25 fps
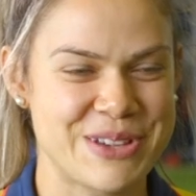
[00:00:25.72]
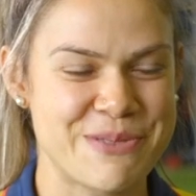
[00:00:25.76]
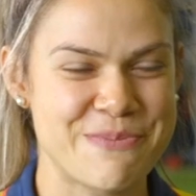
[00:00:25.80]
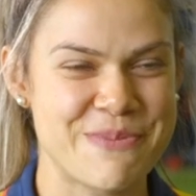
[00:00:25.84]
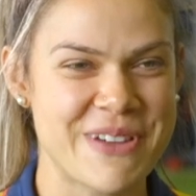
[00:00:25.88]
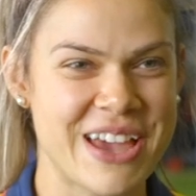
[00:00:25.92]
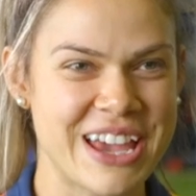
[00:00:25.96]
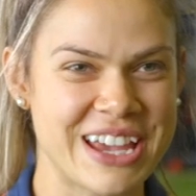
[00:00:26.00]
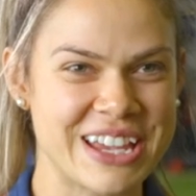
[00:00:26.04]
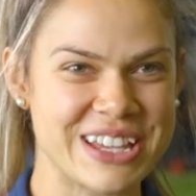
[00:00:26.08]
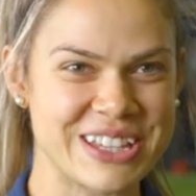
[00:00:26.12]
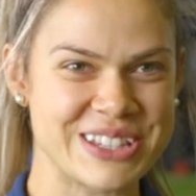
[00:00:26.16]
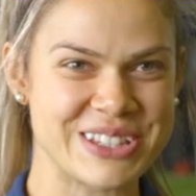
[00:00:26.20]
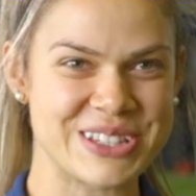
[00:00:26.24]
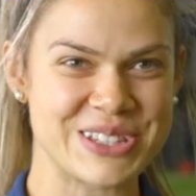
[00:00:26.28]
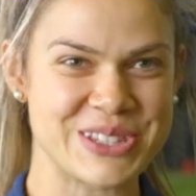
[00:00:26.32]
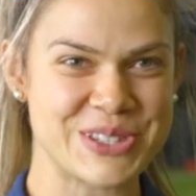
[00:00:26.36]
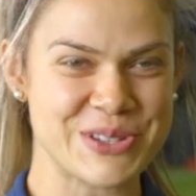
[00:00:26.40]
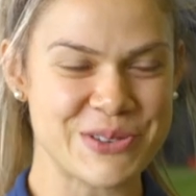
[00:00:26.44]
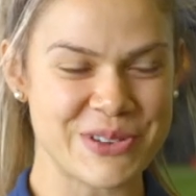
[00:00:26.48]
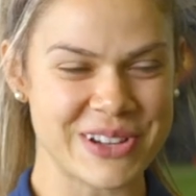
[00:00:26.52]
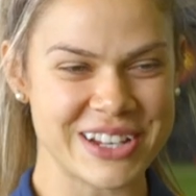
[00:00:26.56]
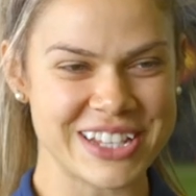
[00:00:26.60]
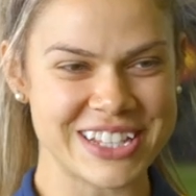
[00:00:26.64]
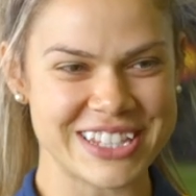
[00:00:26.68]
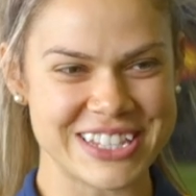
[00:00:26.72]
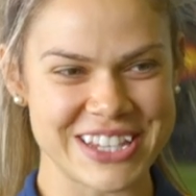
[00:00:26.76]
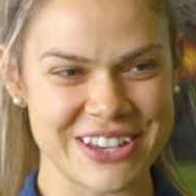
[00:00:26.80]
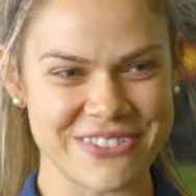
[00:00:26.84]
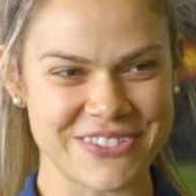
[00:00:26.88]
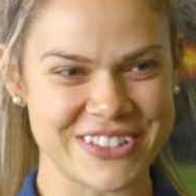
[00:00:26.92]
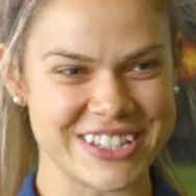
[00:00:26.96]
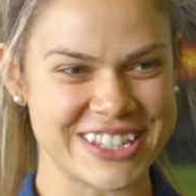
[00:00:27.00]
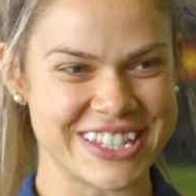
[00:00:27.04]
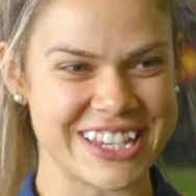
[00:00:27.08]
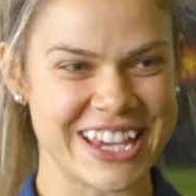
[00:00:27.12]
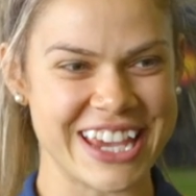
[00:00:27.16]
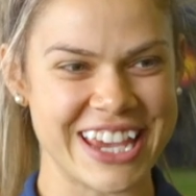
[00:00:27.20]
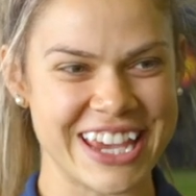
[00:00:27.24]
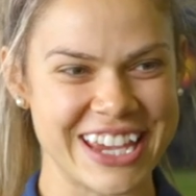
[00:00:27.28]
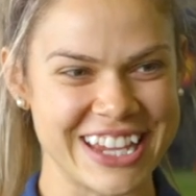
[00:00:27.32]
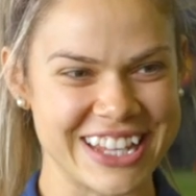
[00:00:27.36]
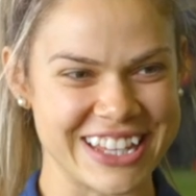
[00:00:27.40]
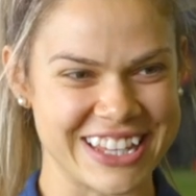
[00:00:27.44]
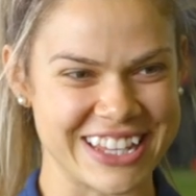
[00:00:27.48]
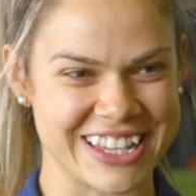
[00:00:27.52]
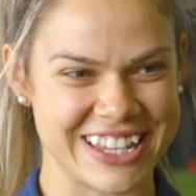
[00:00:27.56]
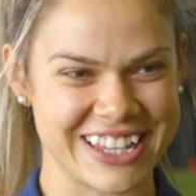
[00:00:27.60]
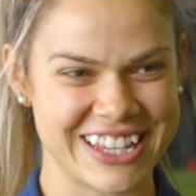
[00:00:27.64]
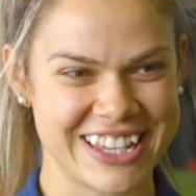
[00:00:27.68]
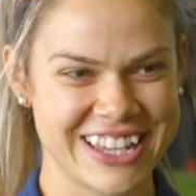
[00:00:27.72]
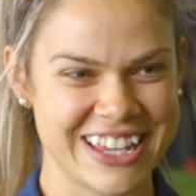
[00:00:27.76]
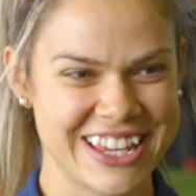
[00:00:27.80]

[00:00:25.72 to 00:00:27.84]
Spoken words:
So back in 2017,